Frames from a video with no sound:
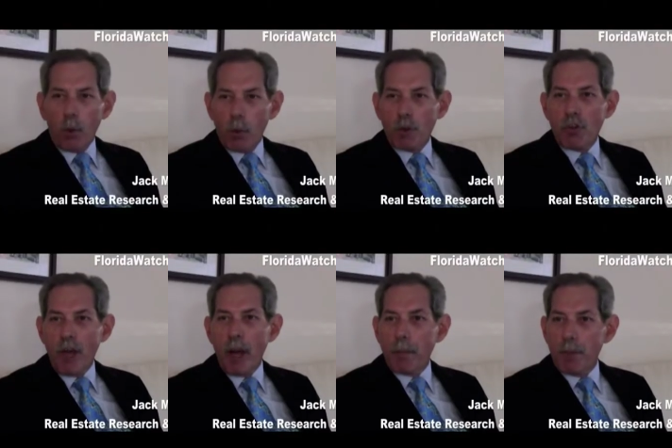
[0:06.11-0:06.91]
what's
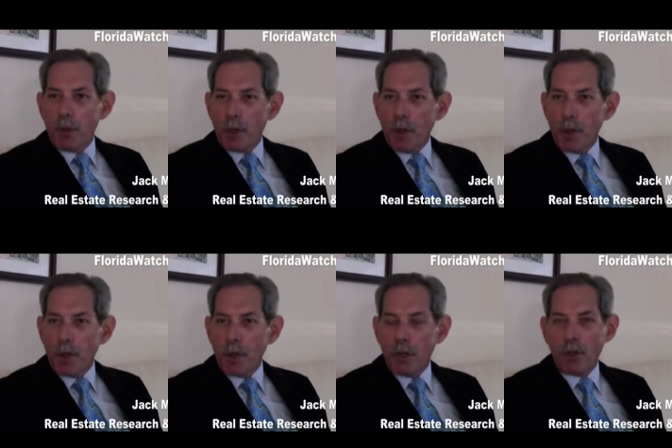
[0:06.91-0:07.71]
happened
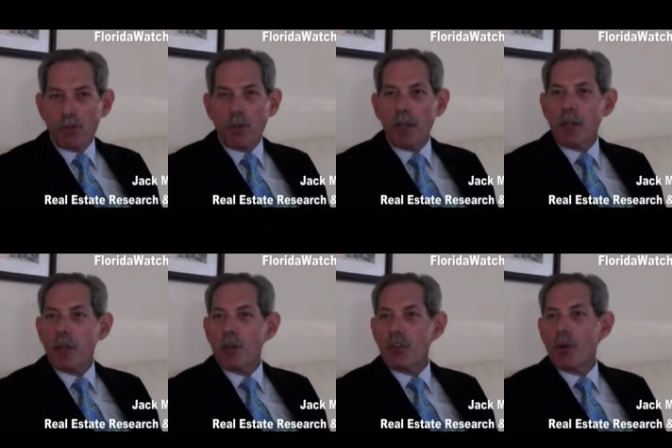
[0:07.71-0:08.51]
is
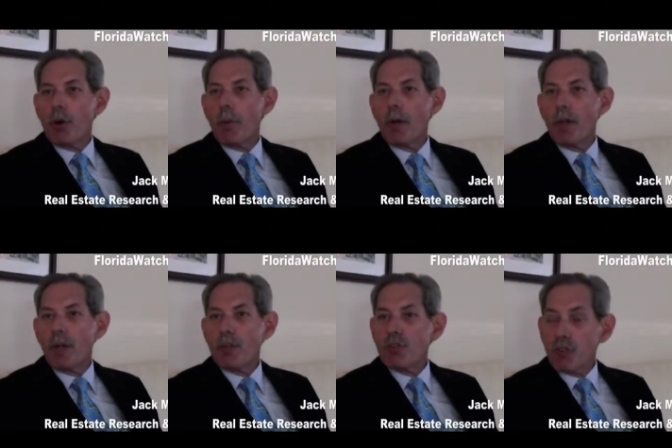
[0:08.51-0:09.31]
because there have been
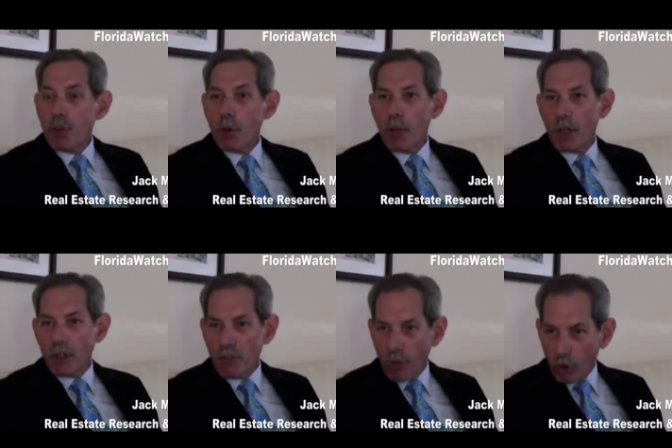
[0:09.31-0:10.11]
so many
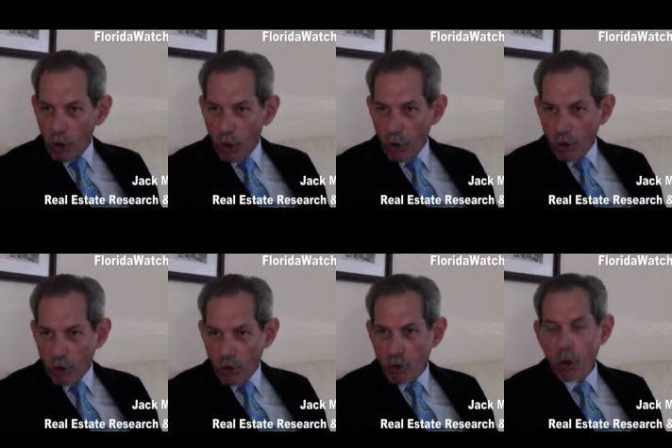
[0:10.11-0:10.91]

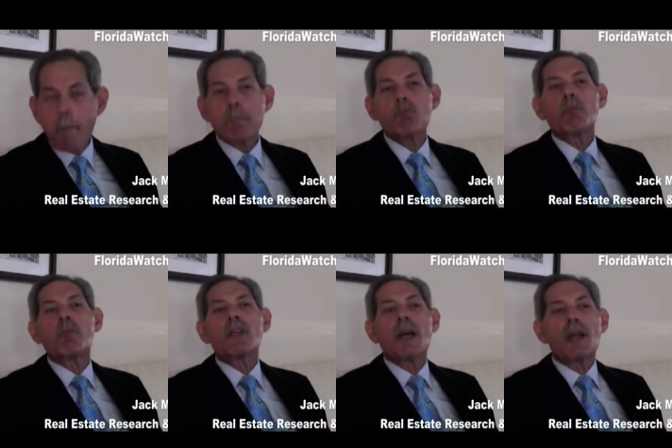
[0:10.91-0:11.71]
foreclosures
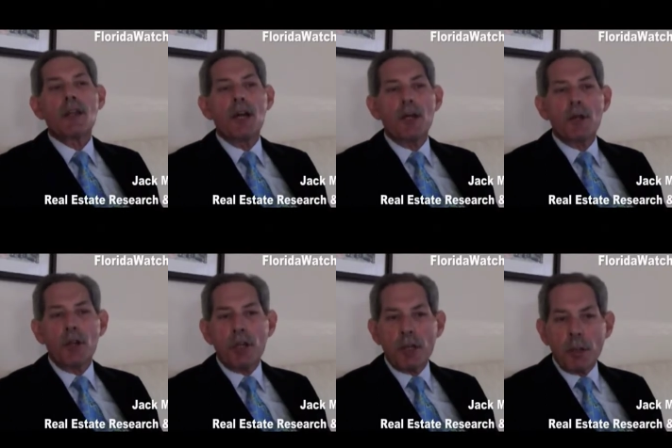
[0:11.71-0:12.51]
that
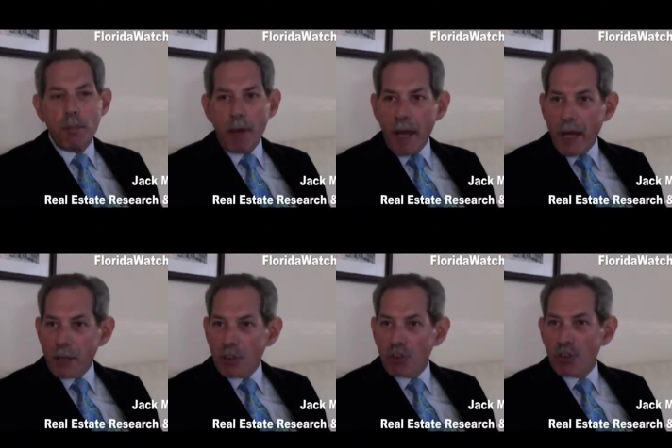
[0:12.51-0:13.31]
the
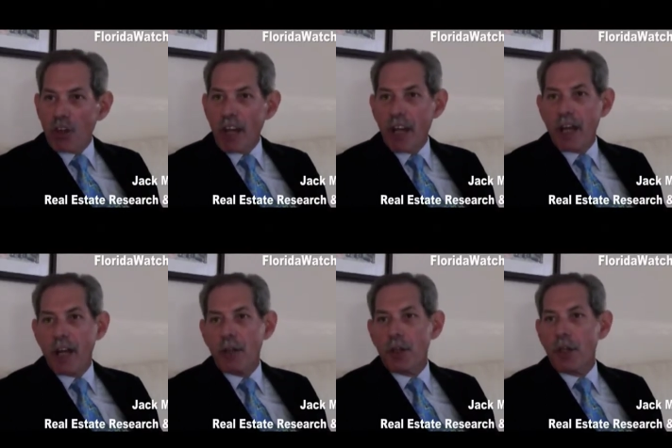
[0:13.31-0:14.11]
banks
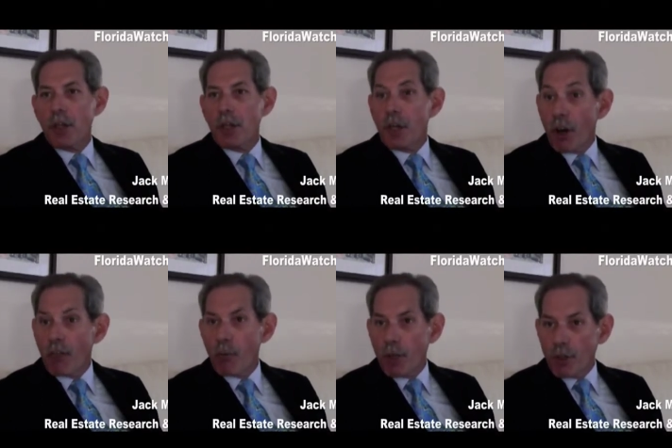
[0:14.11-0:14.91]
and the
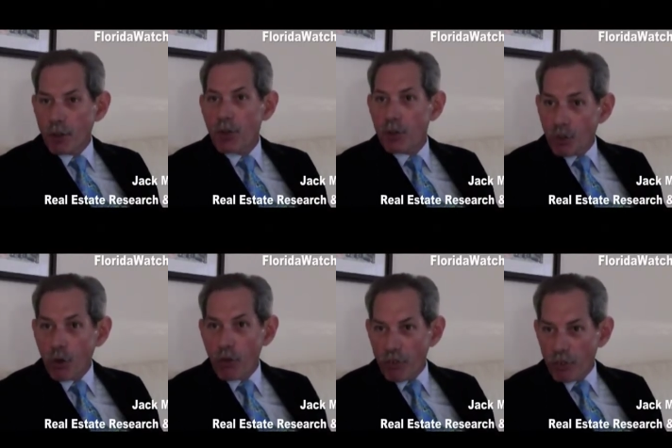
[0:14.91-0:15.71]
government
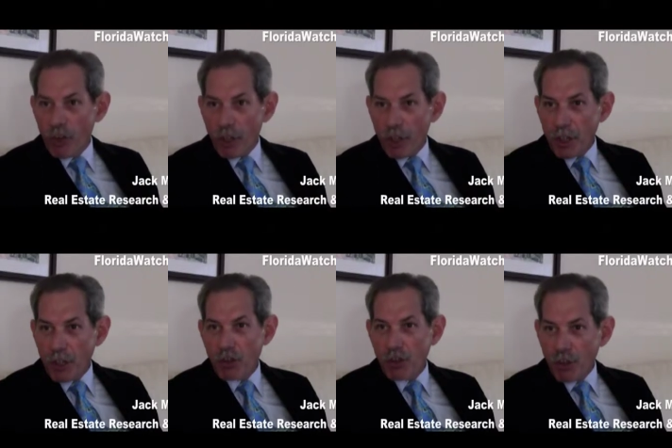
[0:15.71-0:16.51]
service
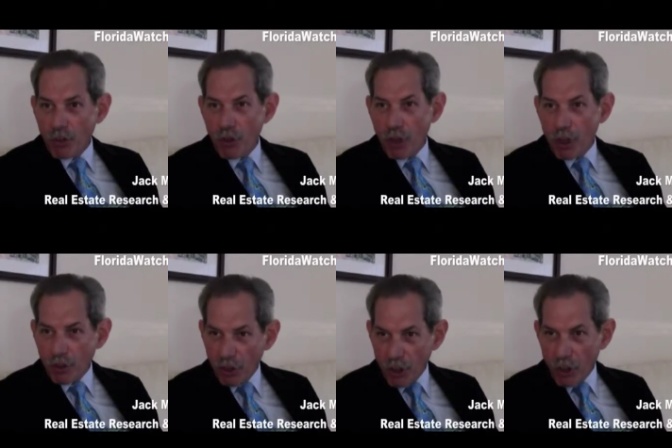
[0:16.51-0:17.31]
entities, the
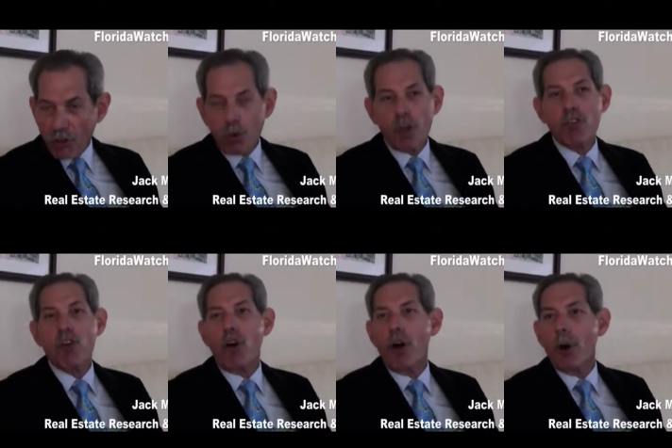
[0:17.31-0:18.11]
GSEs, which
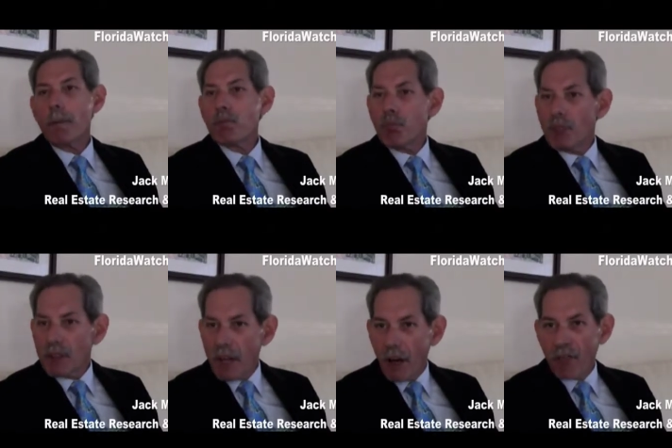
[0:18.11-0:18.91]
are
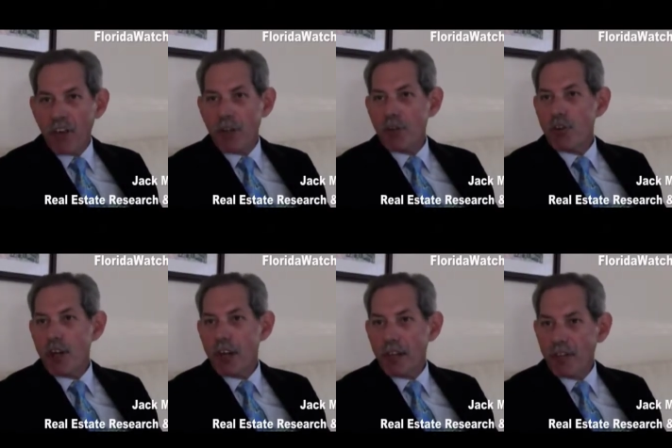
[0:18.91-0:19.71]

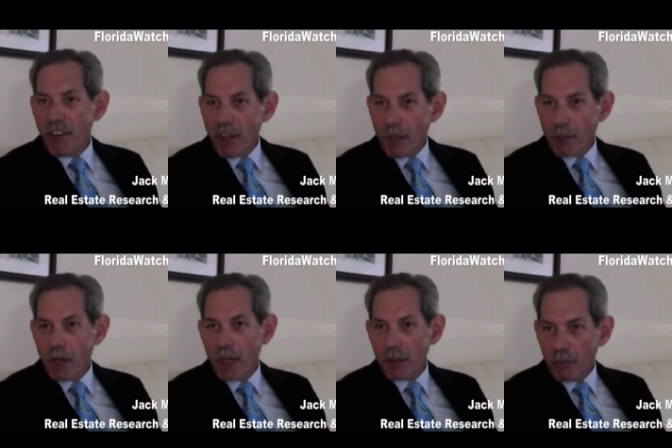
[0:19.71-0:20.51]
FHA, Fannie
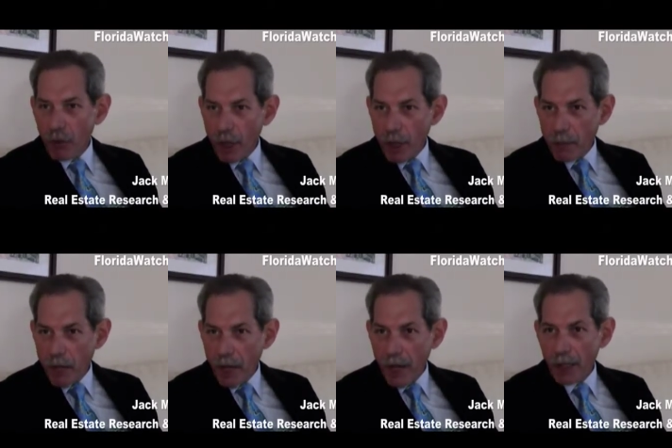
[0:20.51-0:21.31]
Mae, and Freddie
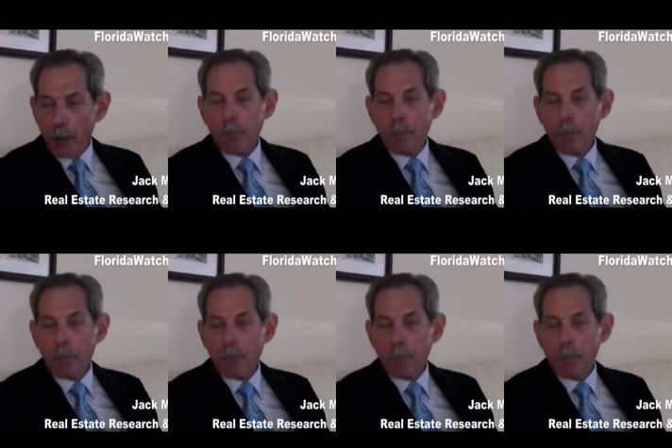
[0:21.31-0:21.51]
Mac,